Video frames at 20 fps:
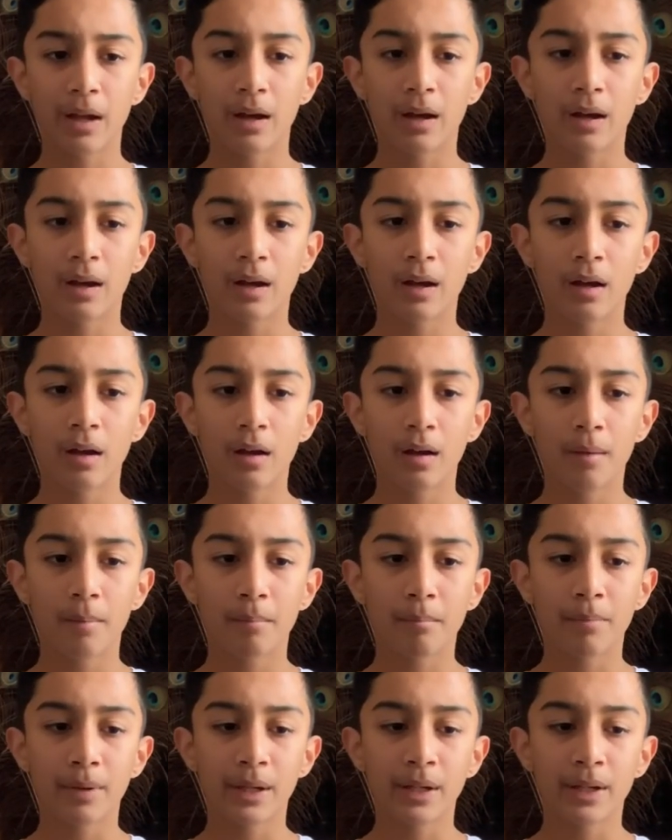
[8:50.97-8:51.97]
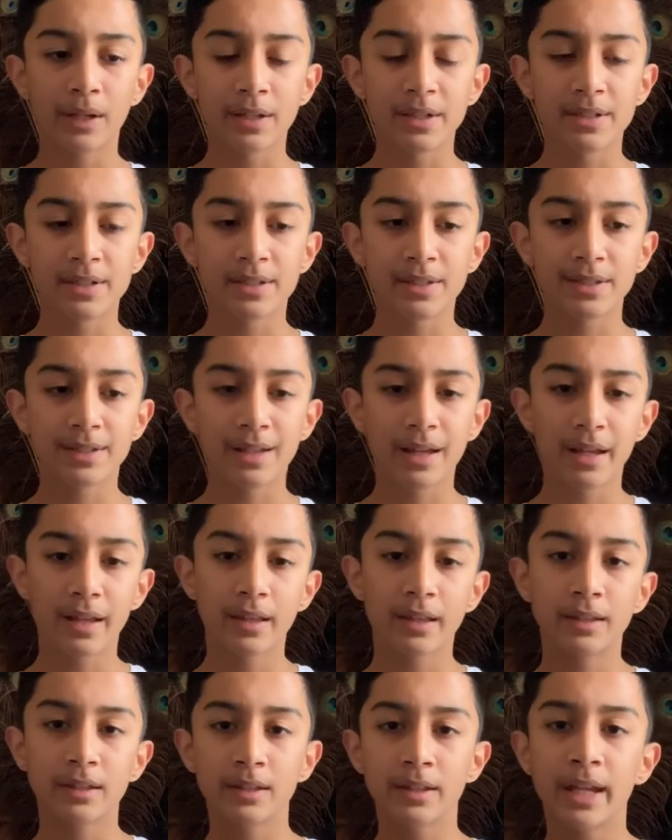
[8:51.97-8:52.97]
KES, because
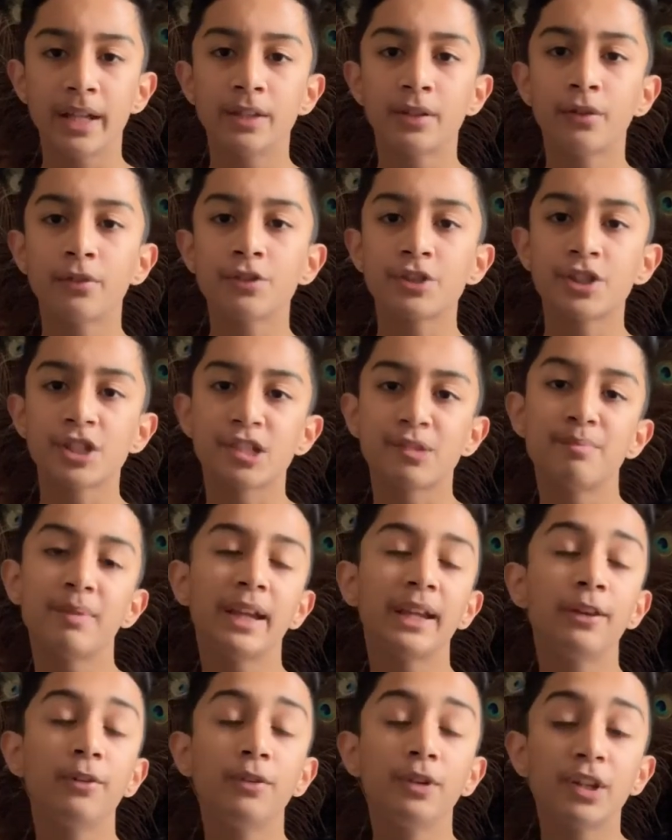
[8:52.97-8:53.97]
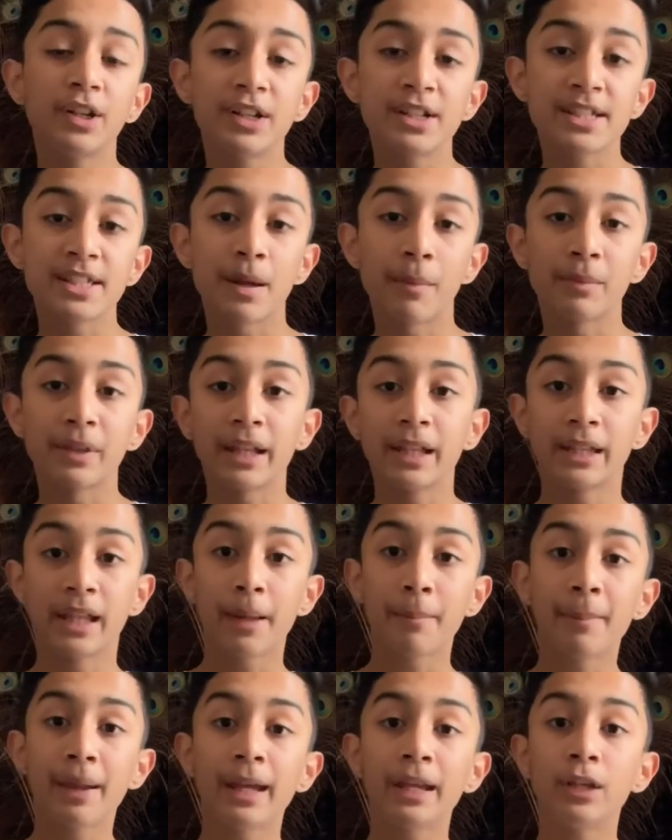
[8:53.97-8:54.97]
they don't just make you learn something,
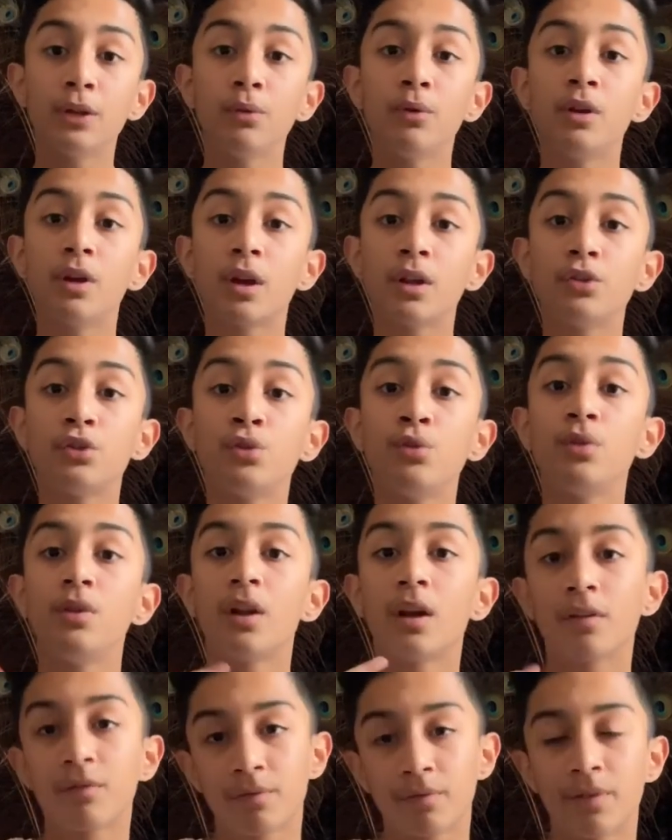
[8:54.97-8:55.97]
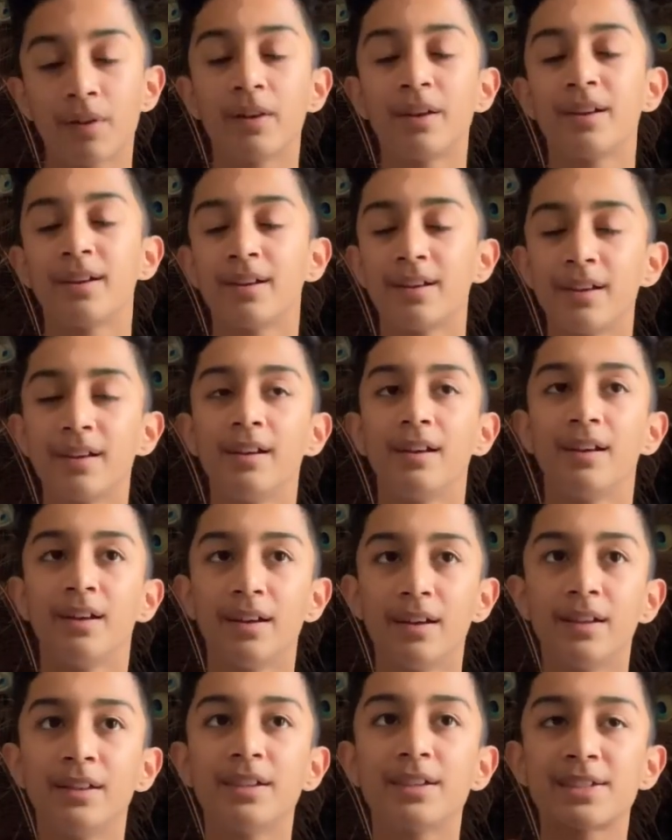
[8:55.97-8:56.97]
they make you learn to love
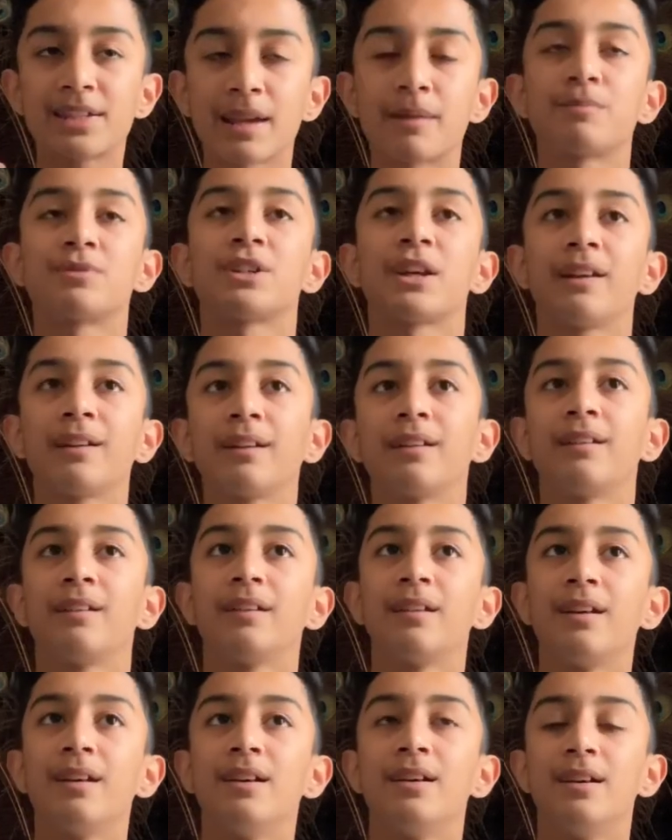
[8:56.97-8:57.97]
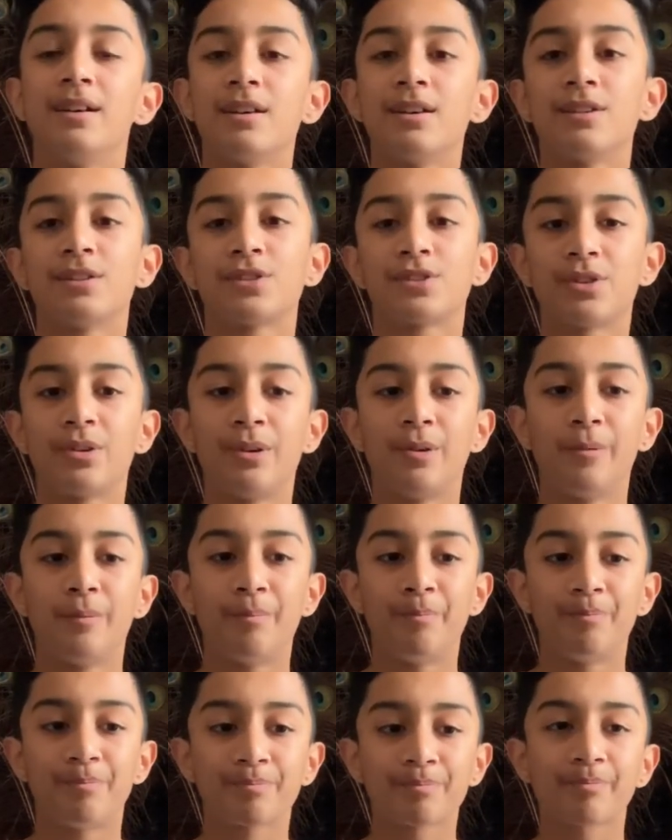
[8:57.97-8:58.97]
the subject.
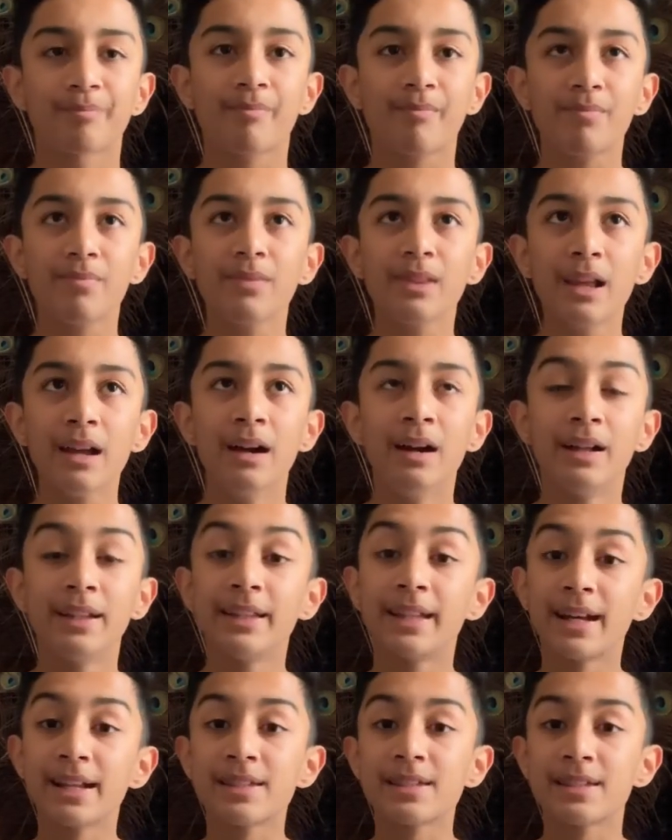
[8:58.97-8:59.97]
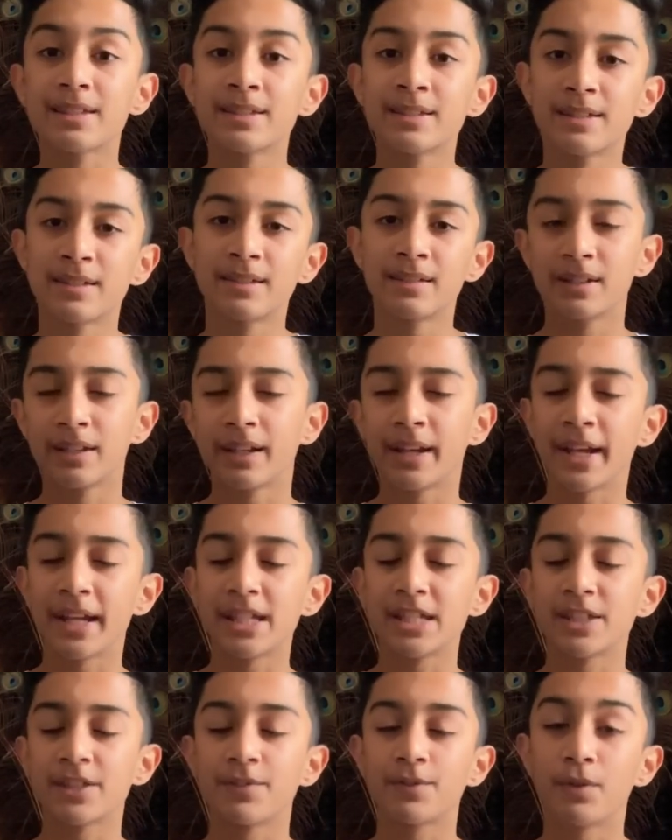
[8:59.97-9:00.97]
So that's the
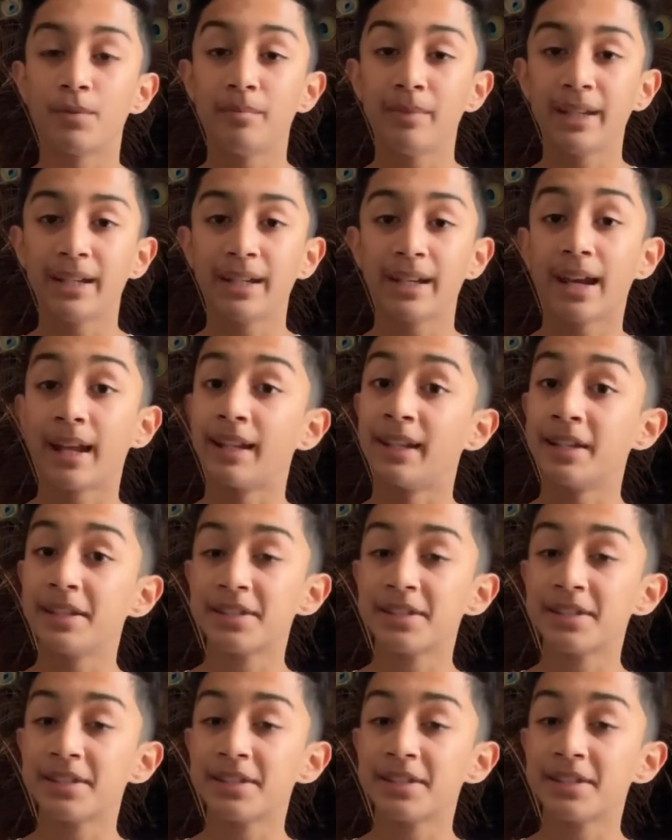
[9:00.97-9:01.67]
case for me and